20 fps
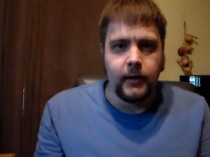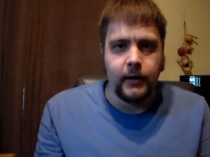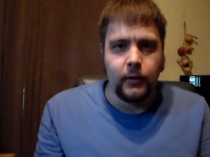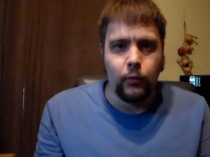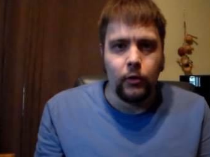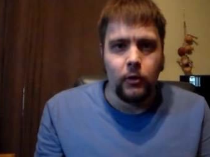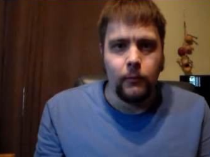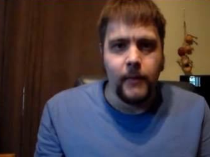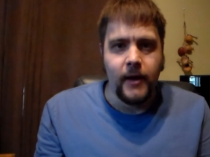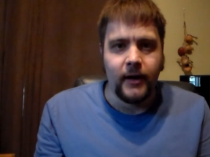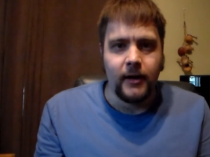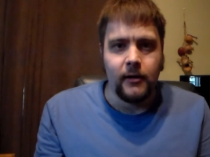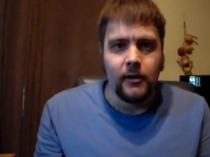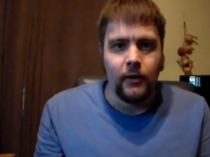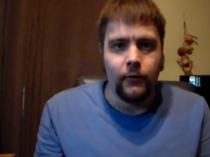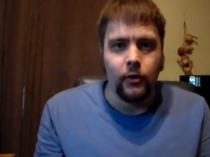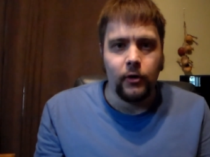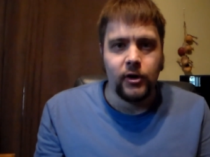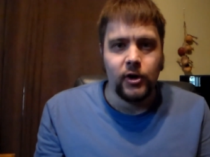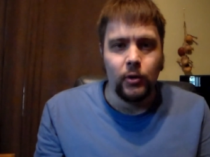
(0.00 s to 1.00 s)
I will make
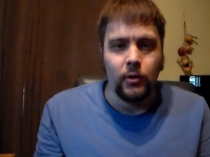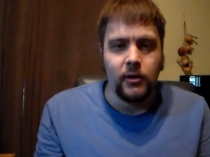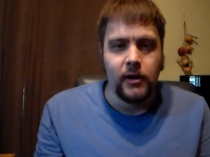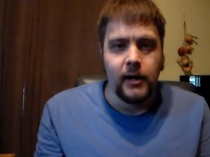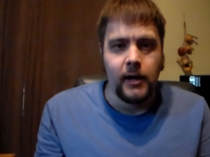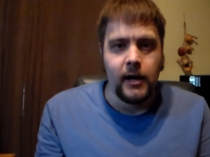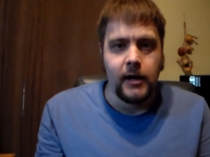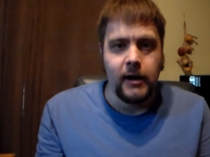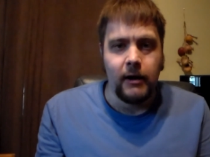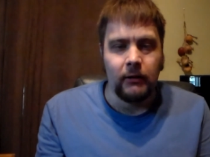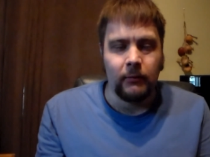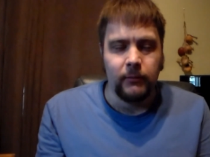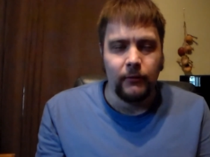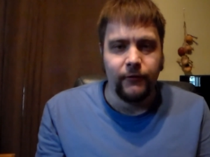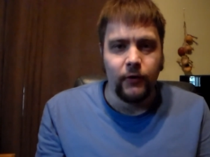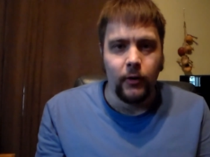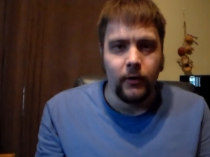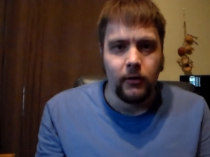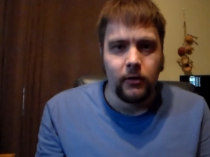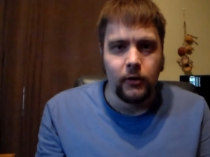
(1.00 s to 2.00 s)
another Q&A
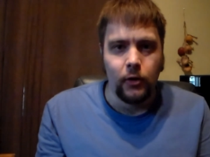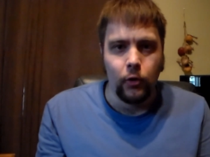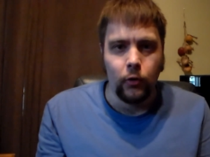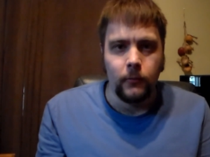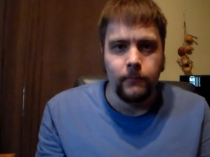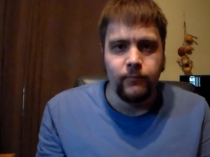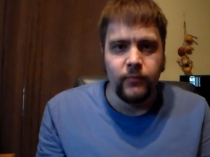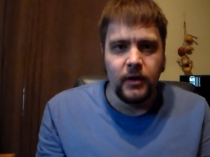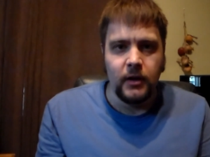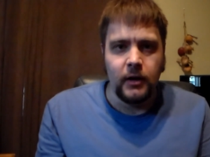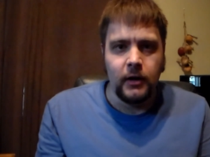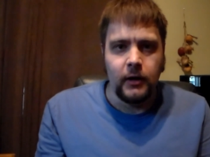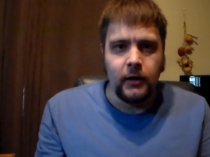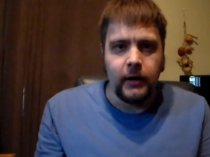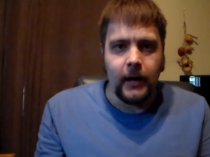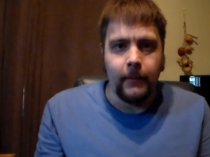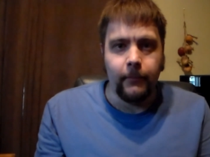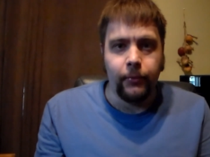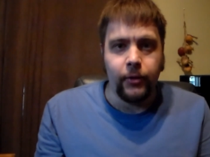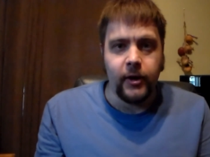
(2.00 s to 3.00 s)
announcement very soon.
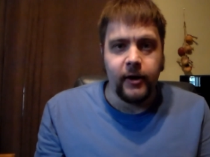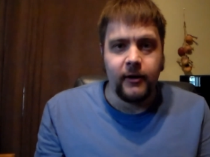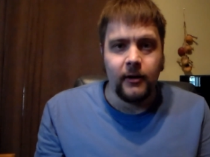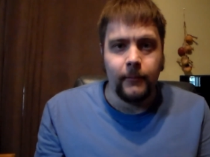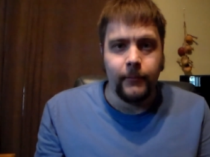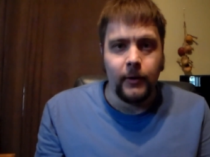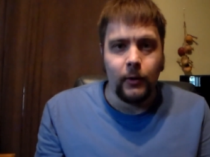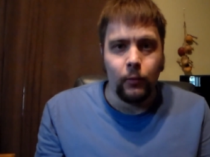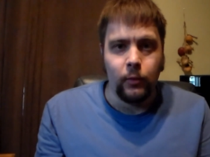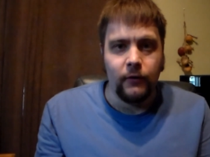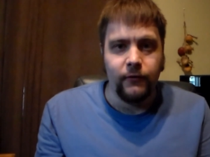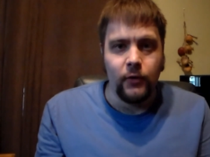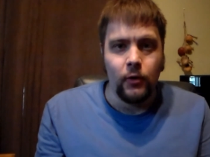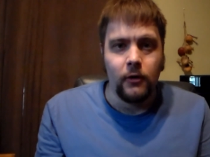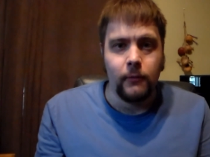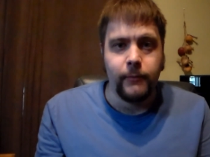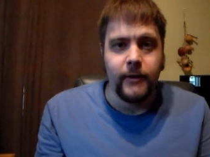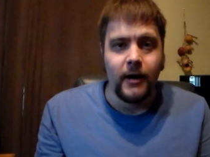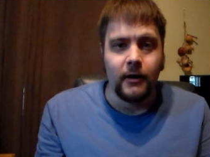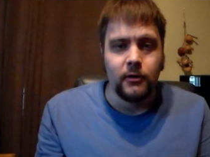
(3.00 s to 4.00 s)
I'm thinking about
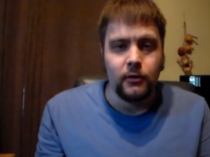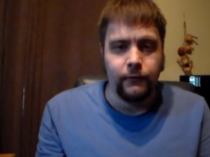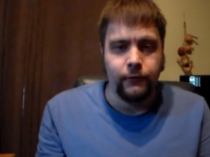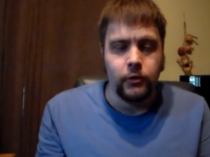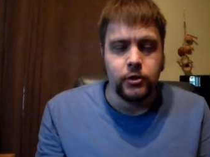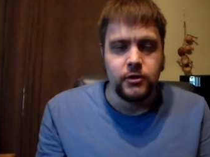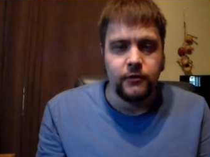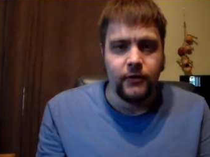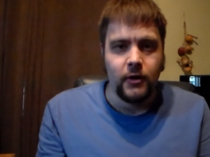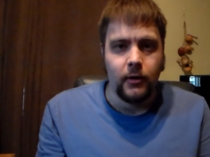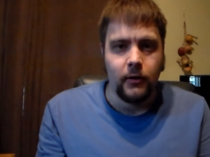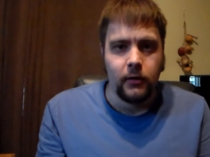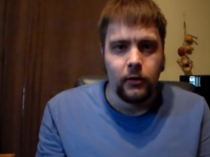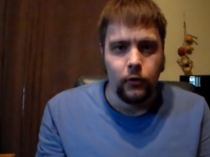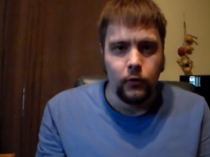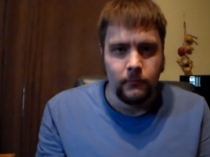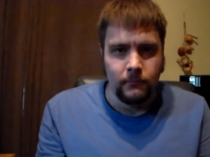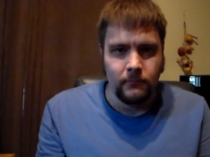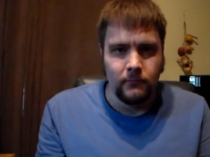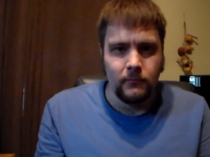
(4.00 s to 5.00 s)
reviewing Back to the Future very
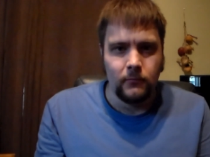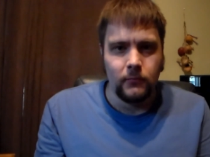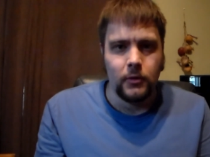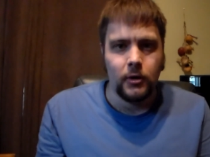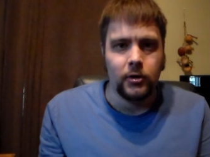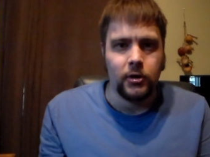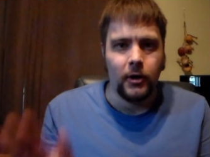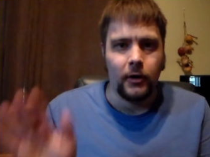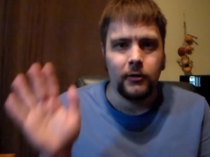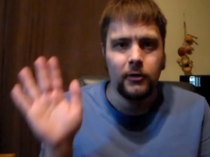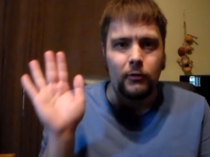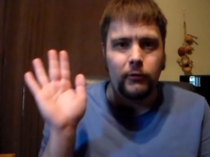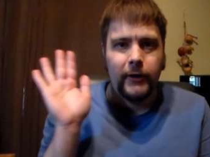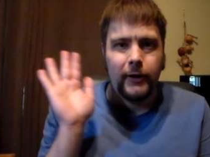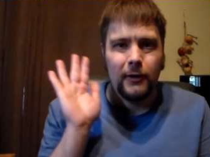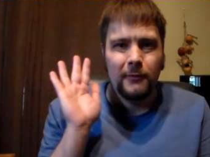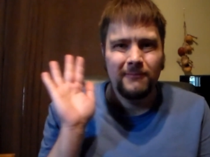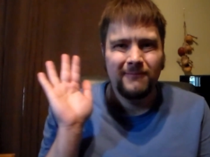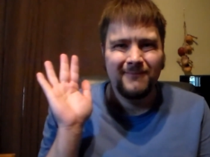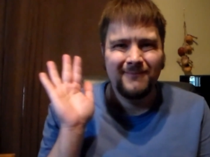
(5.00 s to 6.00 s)
soon. I'll talk to you
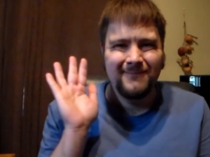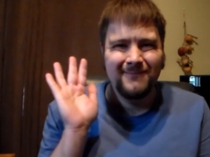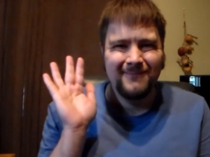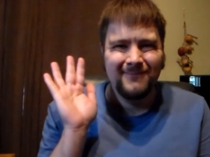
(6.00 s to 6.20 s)
later.